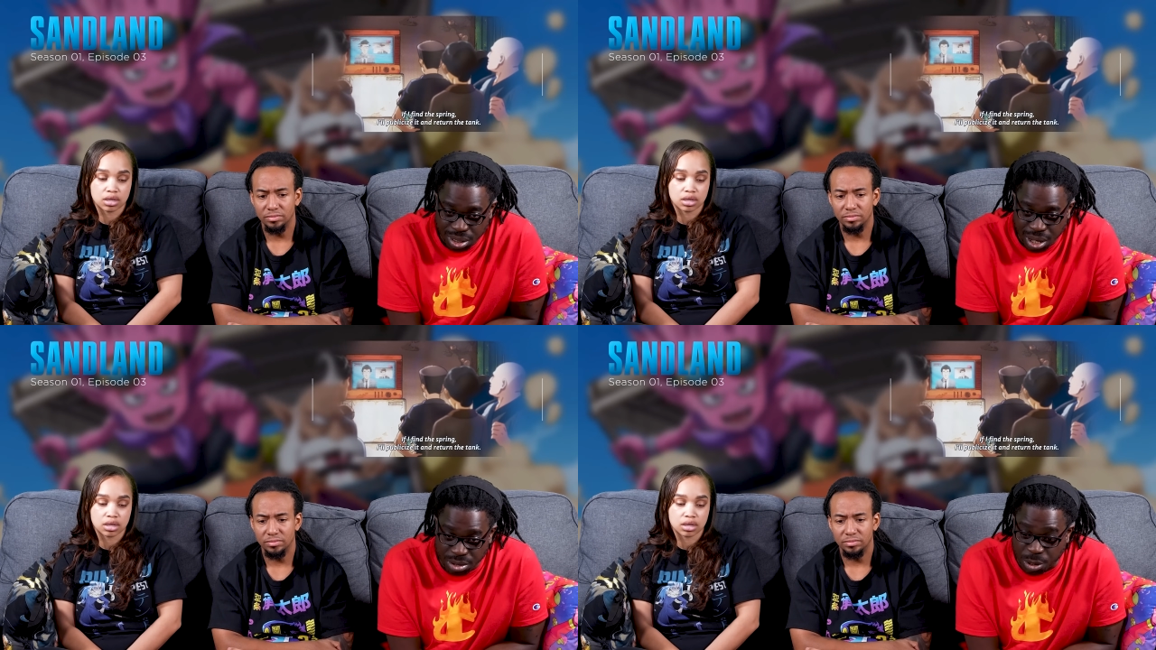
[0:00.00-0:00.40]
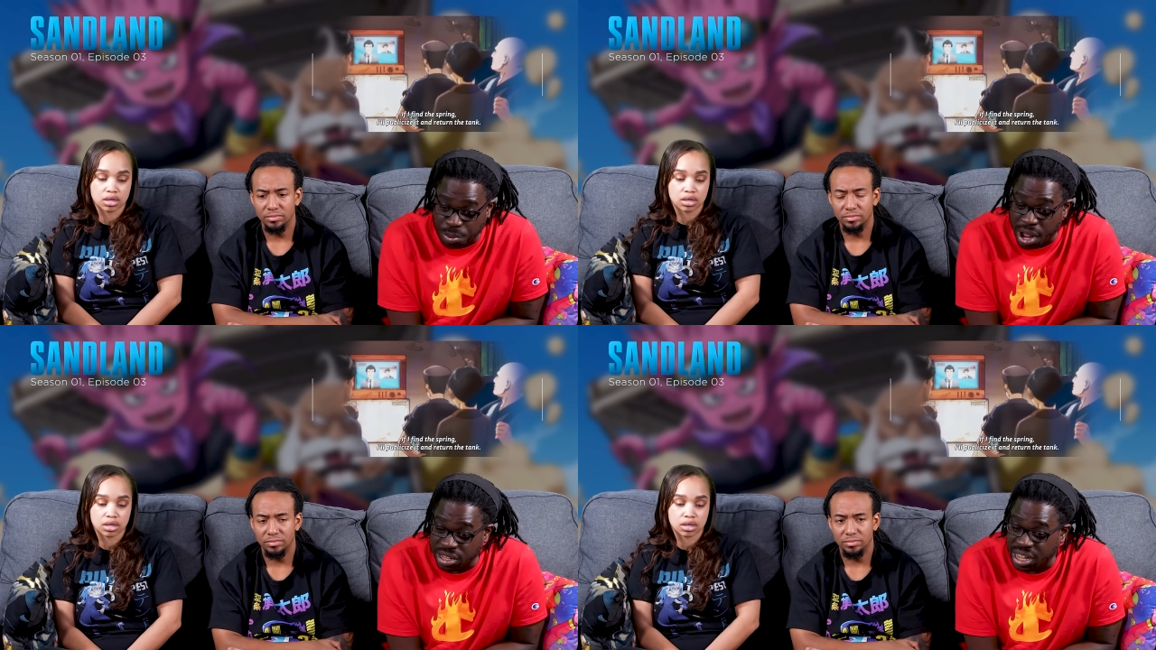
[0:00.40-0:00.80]
Speaker 1: I'm
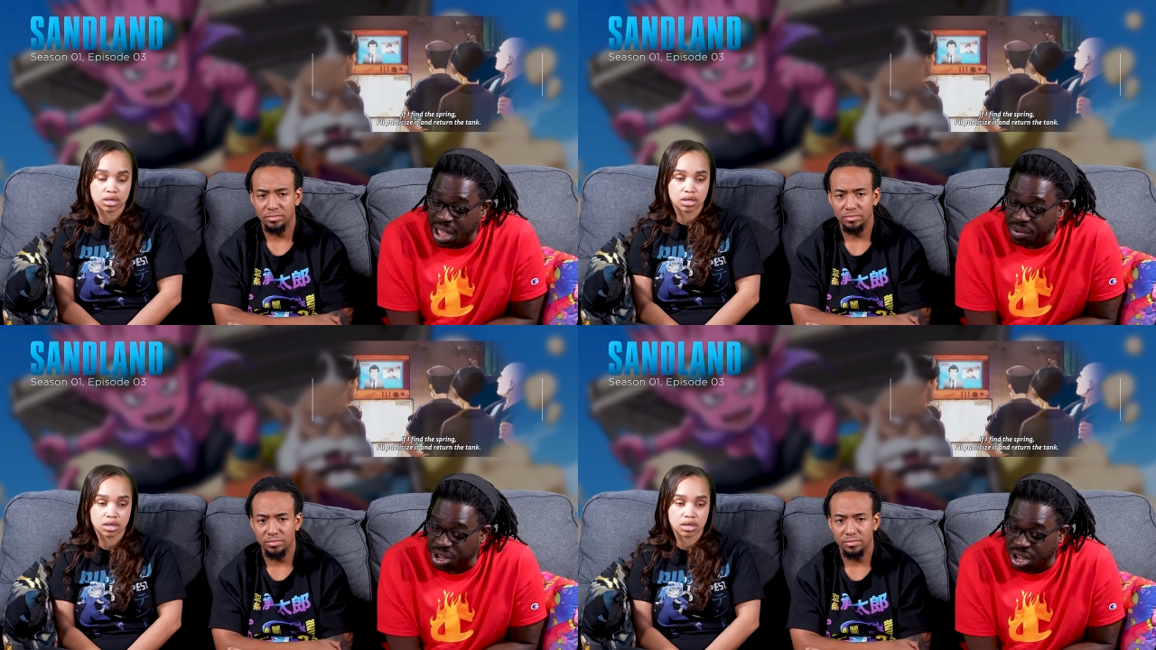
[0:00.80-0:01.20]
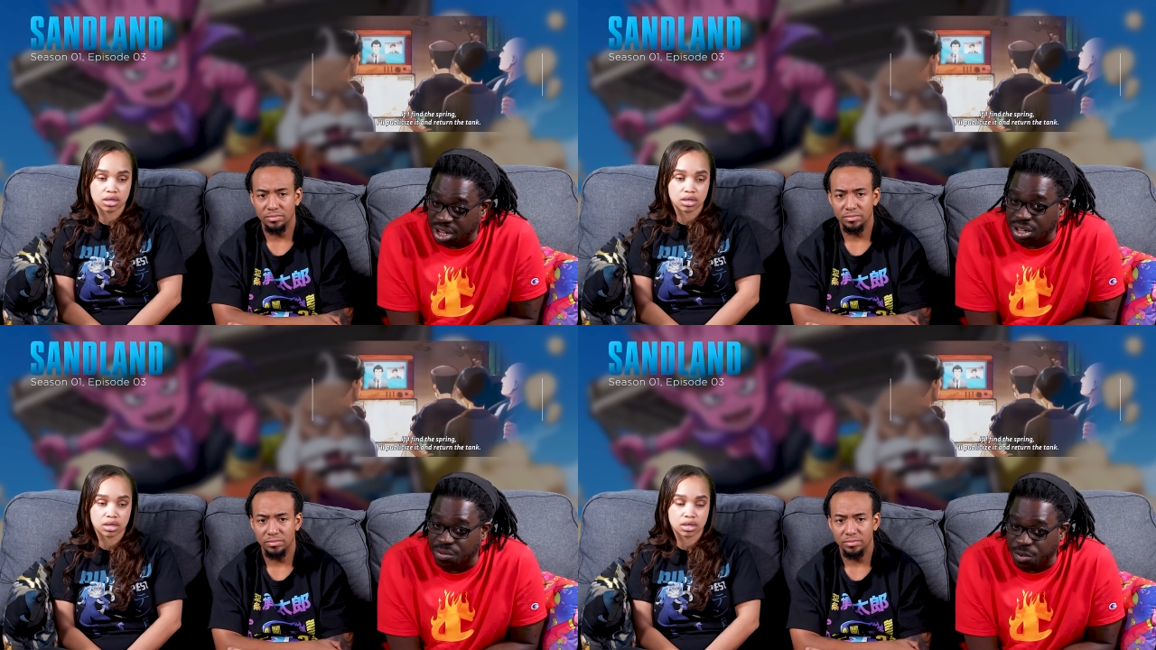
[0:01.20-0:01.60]
surprised they haven't
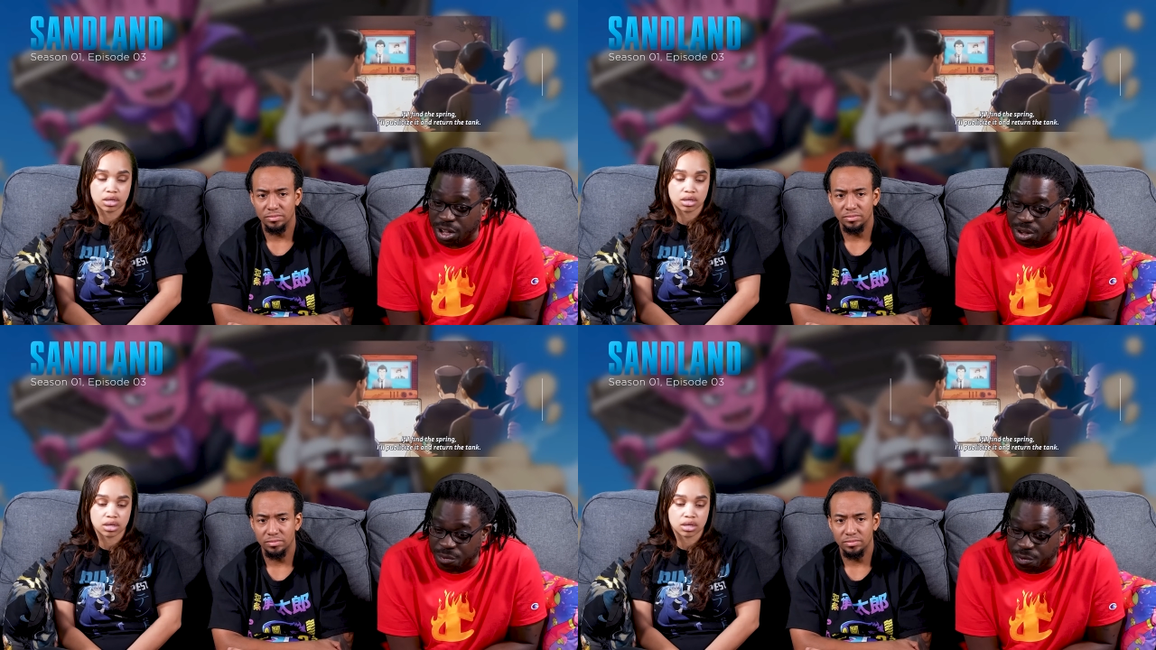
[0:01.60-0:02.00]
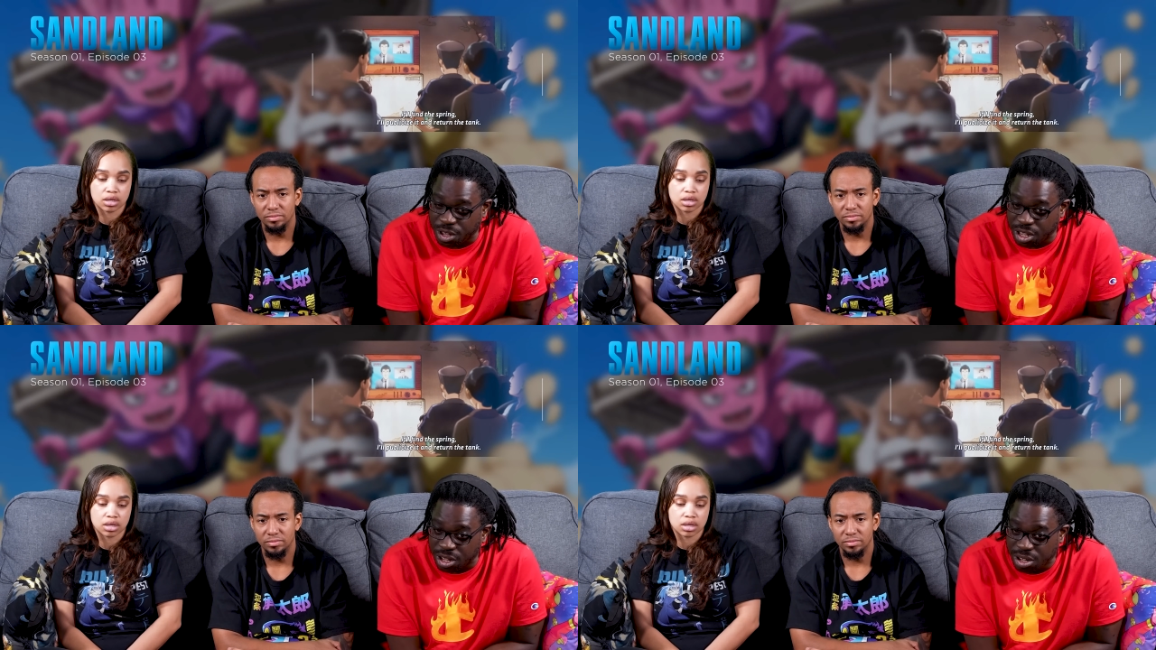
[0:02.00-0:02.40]
cut the fucking
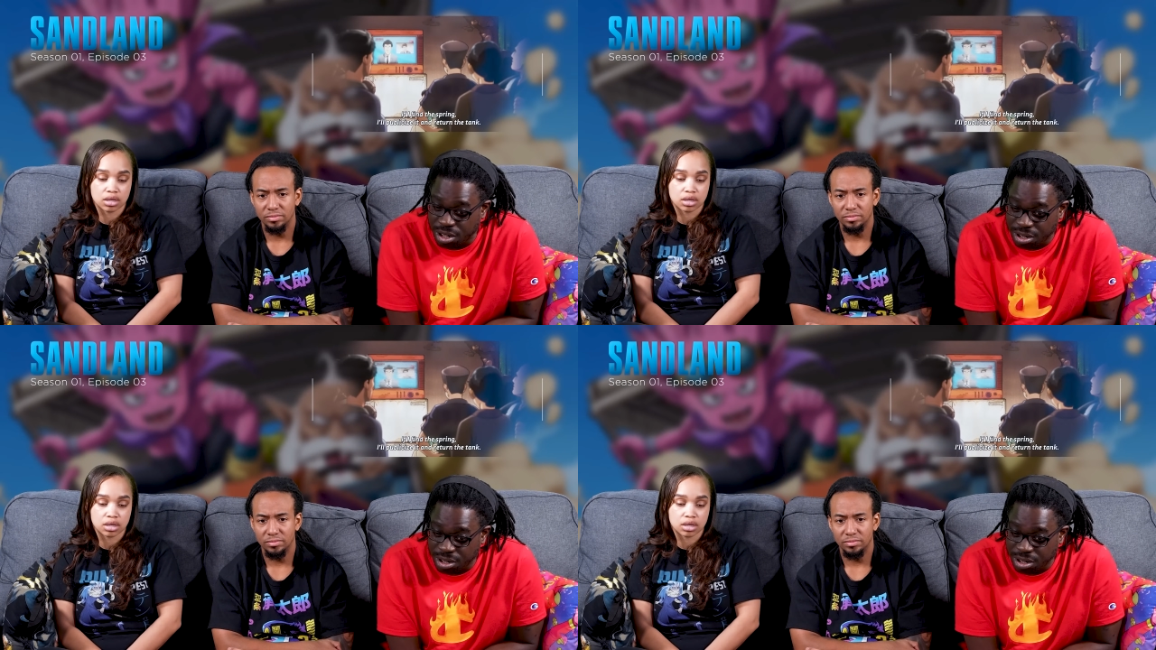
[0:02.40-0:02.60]
feed.